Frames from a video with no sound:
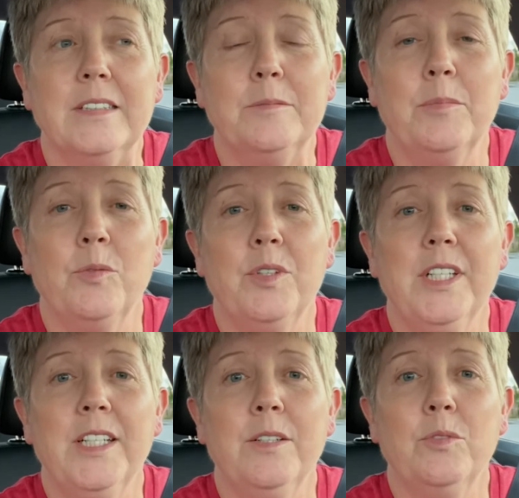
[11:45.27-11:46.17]
but
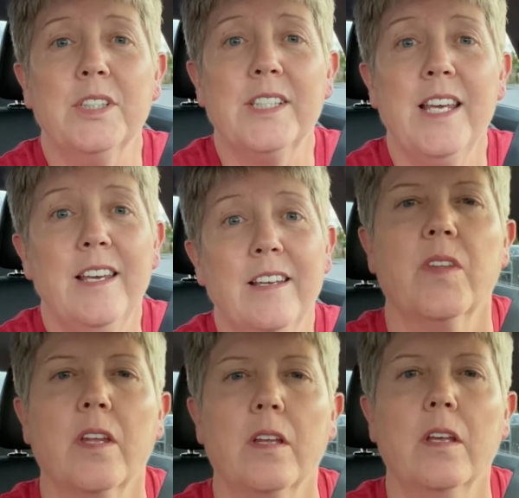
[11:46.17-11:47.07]
we will see.
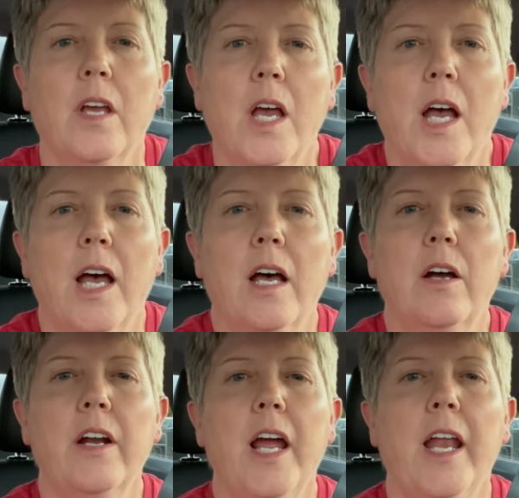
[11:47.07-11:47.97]

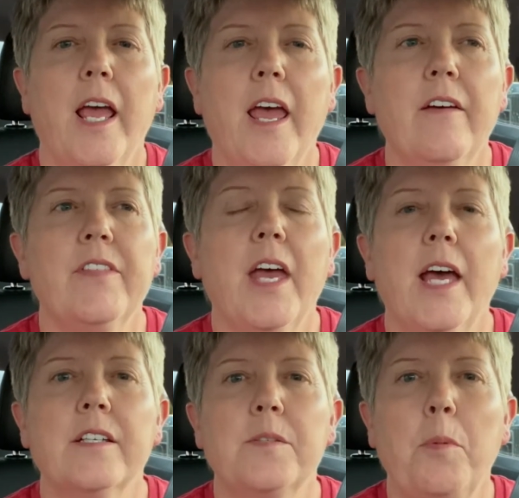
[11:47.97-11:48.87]
All right, I have
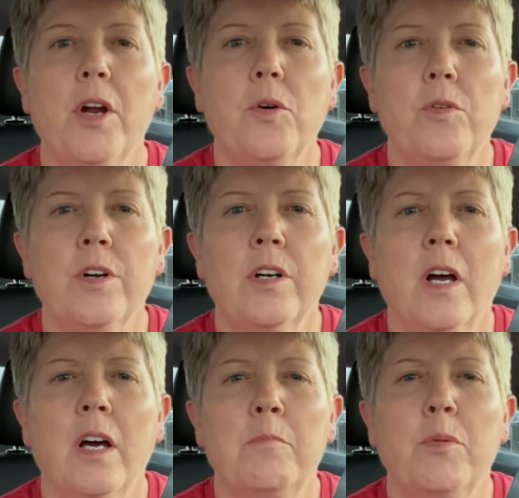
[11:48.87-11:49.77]
that Spark order
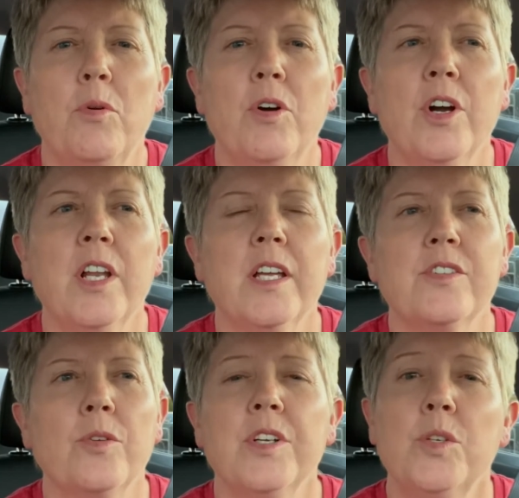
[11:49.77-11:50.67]
on board.
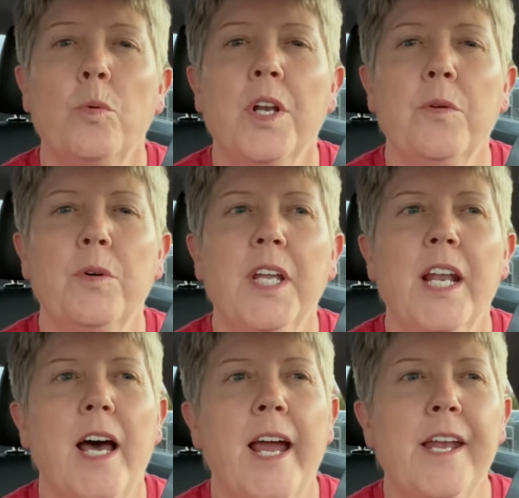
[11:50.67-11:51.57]
It's only
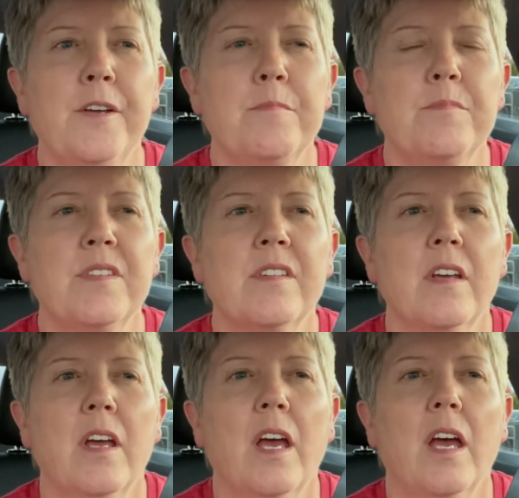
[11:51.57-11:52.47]
21 items.
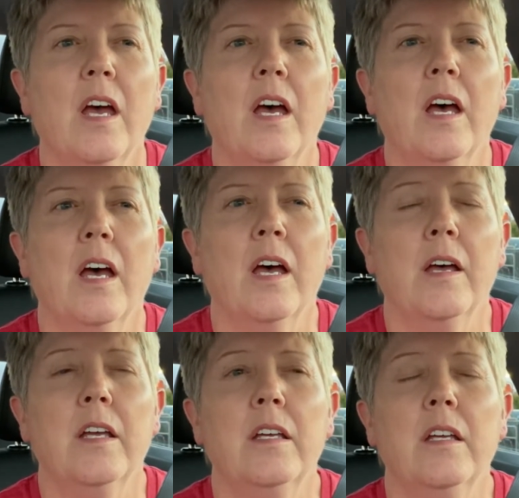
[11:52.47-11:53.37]

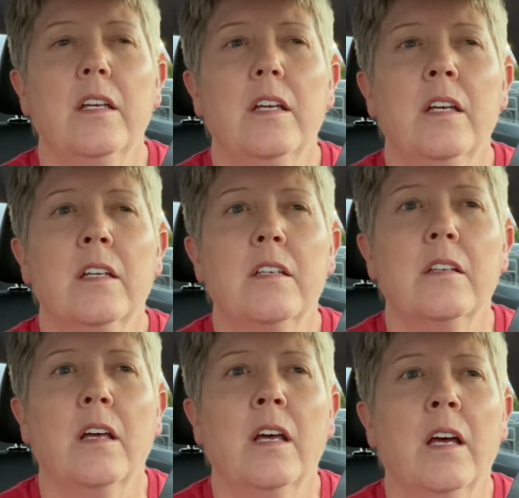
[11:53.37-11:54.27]
It
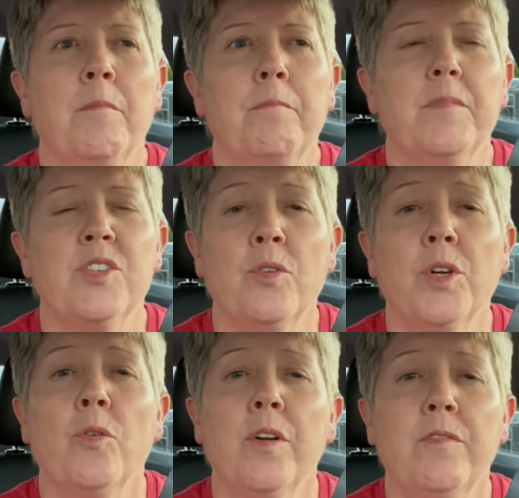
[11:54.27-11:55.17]
is only
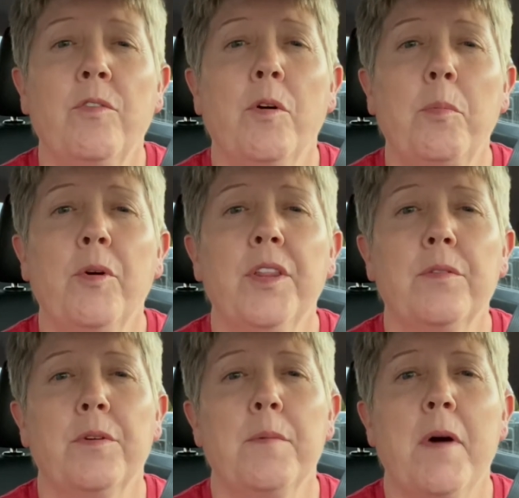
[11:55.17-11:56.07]
going
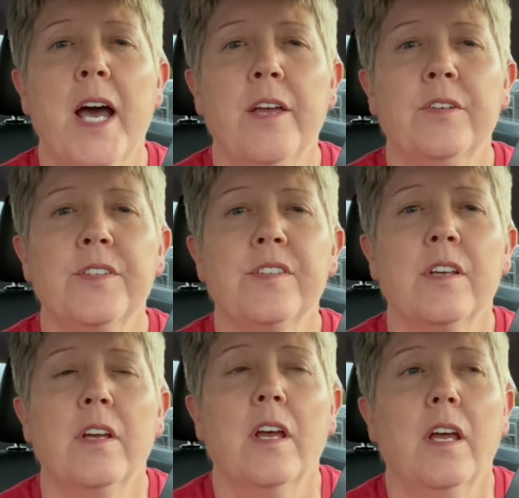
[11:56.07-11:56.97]
4.3 miles.
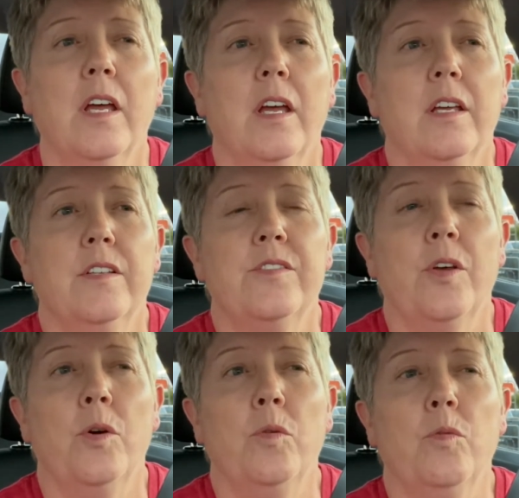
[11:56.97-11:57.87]

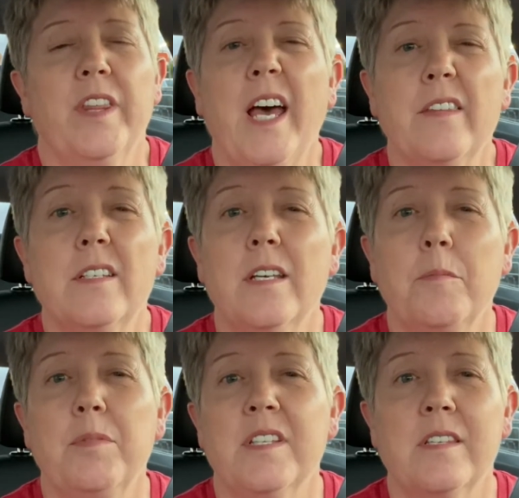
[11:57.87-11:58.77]
So without the
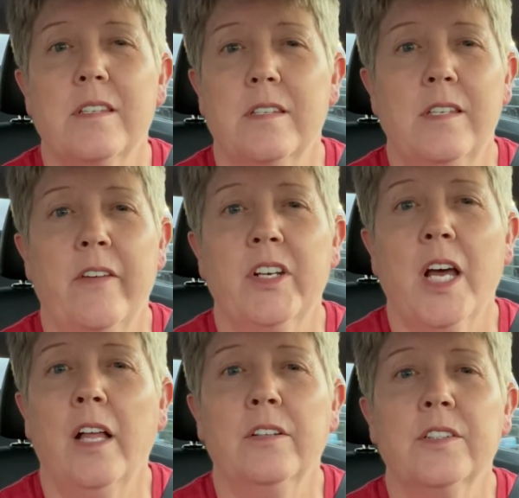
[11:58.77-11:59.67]
tip, it's
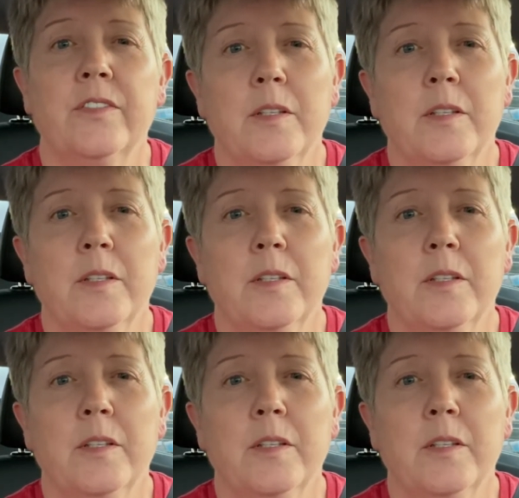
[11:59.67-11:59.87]
$7 for the